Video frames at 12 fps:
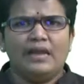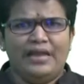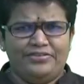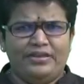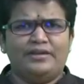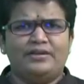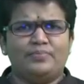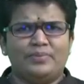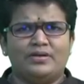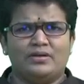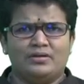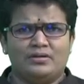as an
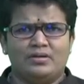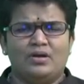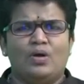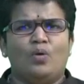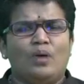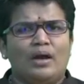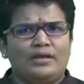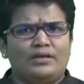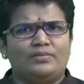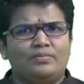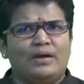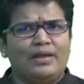entrepreneur, what
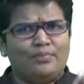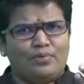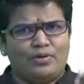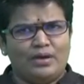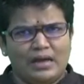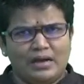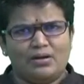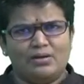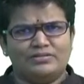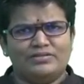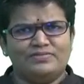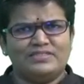is my product
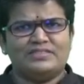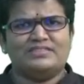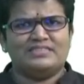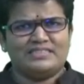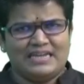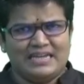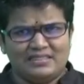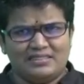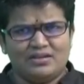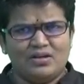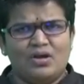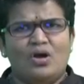or services
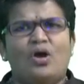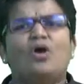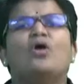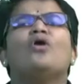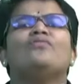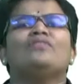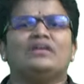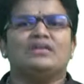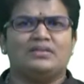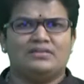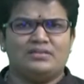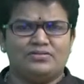strength or
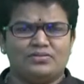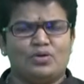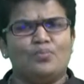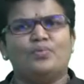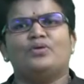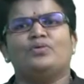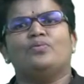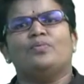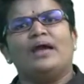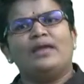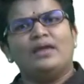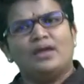weaknesses compared to
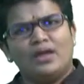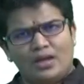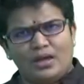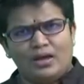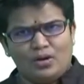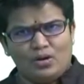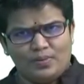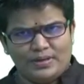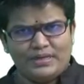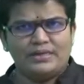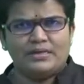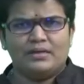my
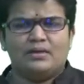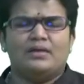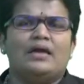competitor.